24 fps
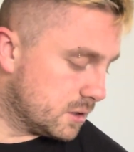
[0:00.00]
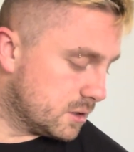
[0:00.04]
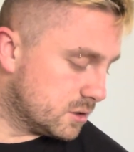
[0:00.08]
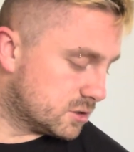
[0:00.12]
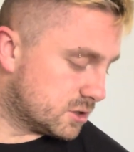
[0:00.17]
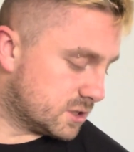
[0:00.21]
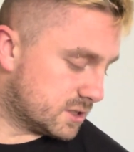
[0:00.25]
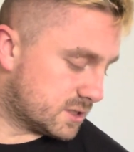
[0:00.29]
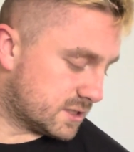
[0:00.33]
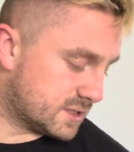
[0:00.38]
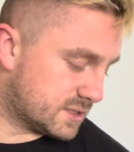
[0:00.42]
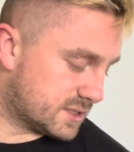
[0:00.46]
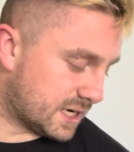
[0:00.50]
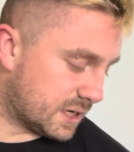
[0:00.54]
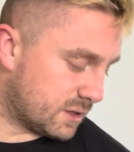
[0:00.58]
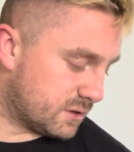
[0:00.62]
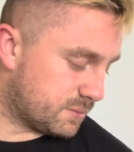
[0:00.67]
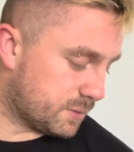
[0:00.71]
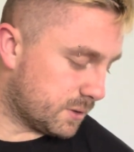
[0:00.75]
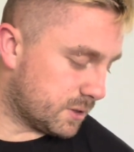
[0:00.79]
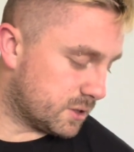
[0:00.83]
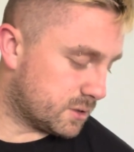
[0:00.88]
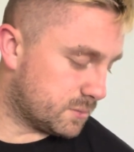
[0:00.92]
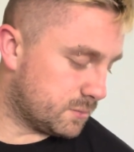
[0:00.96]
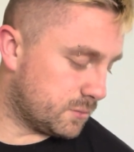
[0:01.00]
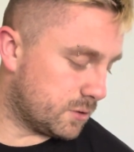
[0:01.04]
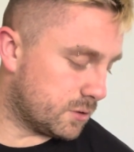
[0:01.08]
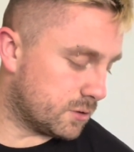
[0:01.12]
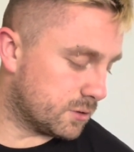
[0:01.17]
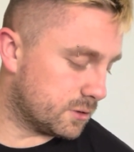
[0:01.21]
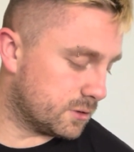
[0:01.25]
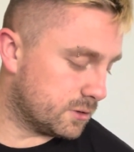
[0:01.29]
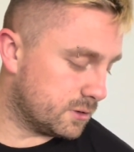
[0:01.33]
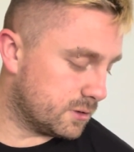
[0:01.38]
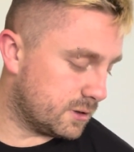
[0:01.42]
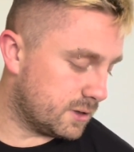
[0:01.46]
just the state of
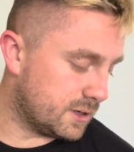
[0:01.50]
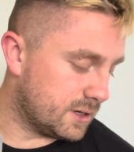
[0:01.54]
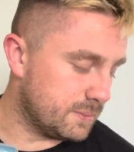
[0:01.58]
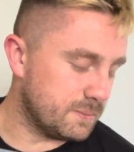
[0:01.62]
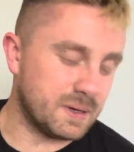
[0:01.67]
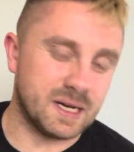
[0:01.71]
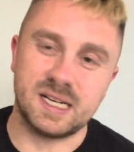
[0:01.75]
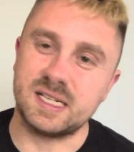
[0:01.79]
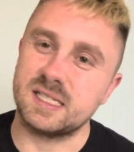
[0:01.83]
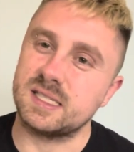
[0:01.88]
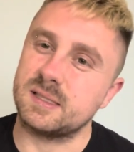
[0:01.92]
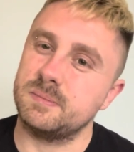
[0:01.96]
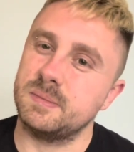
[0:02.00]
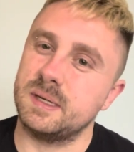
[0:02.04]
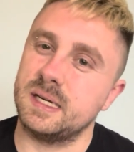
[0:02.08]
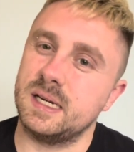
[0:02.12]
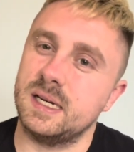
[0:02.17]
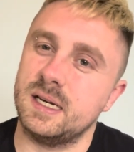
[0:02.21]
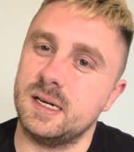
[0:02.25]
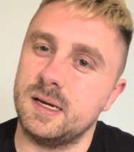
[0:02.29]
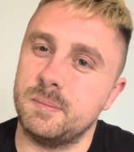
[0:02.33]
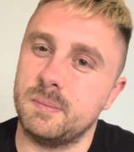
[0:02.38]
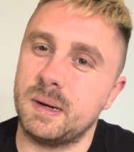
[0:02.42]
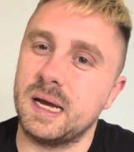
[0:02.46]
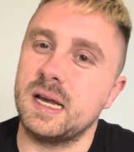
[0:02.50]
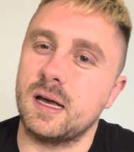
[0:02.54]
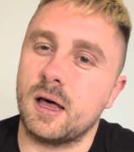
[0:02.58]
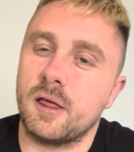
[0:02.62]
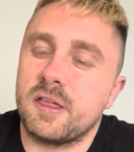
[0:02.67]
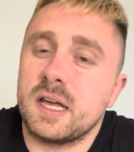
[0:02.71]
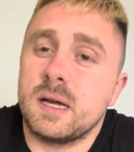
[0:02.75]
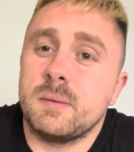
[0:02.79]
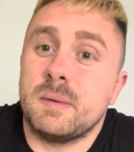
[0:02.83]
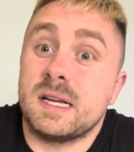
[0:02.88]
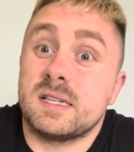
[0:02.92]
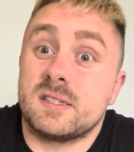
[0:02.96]
Pokemon, I
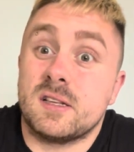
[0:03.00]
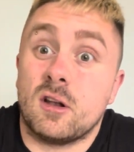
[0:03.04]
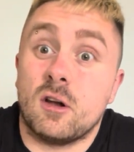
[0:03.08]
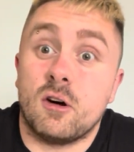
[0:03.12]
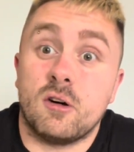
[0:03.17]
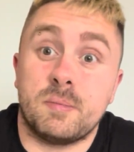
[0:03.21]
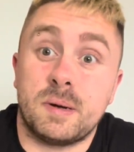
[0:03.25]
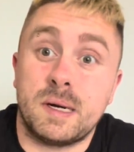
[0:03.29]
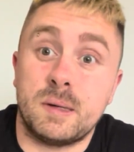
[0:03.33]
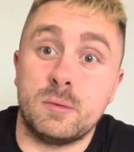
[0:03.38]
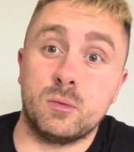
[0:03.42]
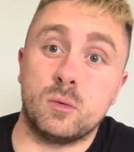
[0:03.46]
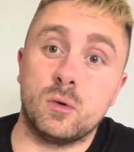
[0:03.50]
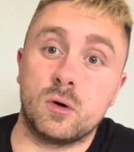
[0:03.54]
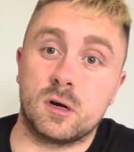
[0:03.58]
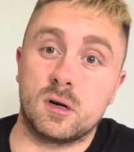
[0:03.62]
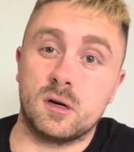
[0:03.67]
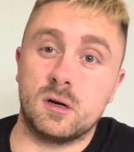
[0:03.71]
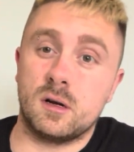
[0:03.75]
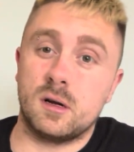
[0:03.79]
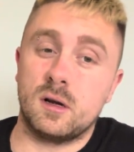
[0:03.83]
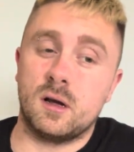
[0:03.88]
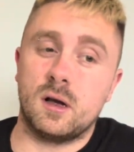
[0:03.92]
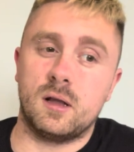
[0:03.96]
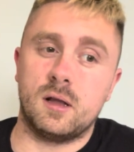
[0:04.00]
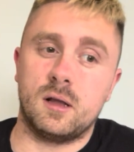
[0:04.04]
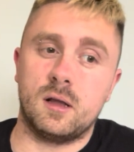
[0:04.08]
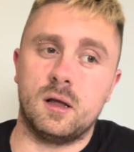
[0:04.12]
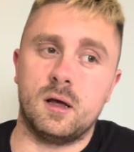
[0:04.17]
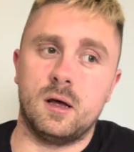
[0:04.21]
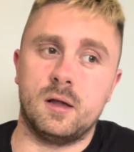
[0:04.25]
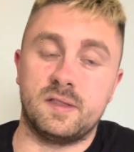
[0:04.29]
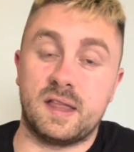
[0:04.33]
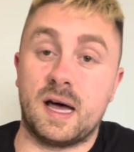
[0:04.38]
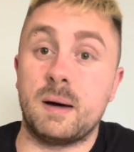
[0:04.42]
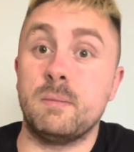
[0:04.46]
think it makes a lot of people want
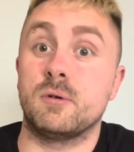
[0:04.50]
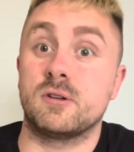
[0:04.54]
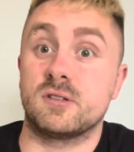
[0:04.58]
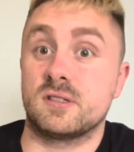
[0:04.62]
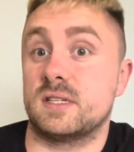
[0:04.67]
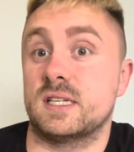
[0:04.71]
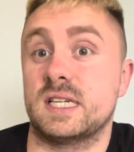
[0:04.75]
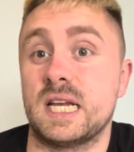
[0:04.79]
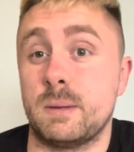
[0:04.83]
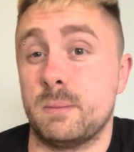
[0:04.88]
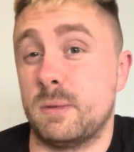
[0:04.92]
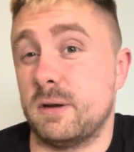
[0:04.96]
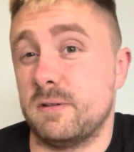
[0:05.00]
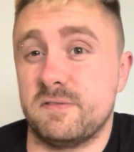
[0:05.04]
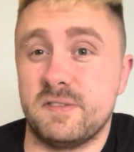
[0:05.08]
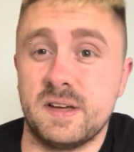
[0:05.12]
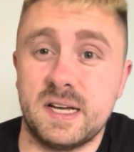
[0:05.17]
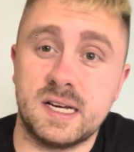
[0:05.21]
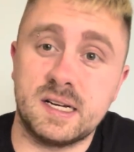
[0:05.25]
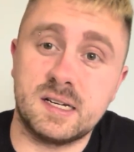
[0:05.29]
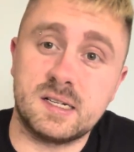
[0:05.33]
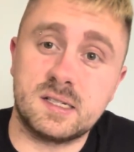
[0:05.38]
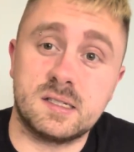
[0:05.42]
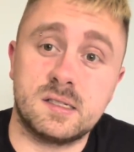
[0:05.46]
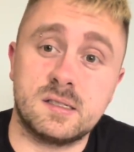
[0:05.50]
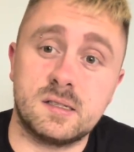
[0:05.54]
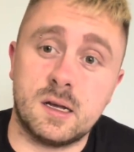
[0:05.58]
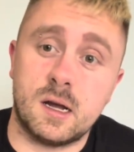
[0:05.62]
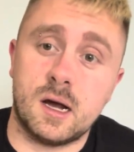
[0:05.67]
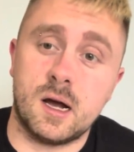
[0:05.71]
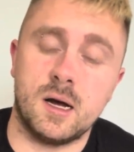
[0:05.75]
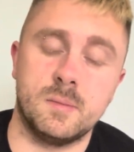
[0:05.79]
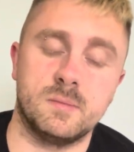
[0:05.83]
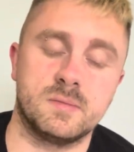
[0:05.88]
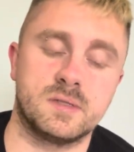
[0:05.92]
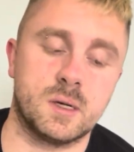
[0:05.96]
that monster taming fix
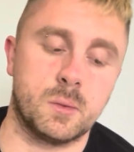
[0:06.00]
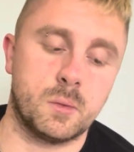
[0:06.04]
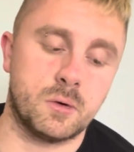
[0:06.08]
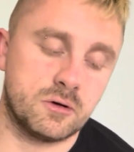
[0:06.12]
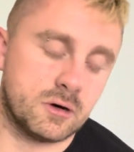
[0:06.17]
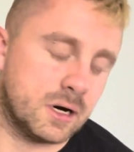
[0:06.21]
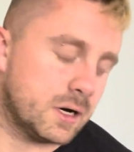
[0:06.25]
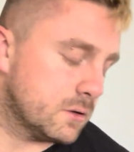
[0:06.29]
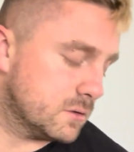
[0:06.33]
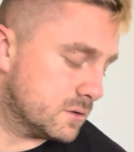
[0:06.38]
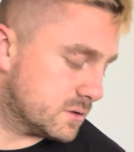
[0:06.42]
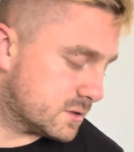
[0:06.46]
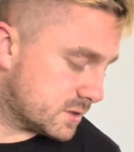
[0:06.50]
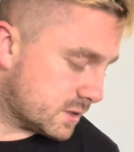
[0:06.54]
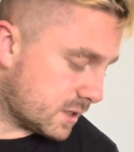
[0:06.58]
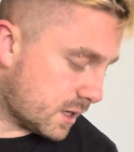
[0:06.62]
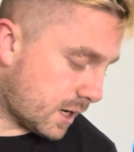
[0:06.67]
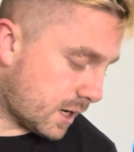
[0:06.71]
somewhere else.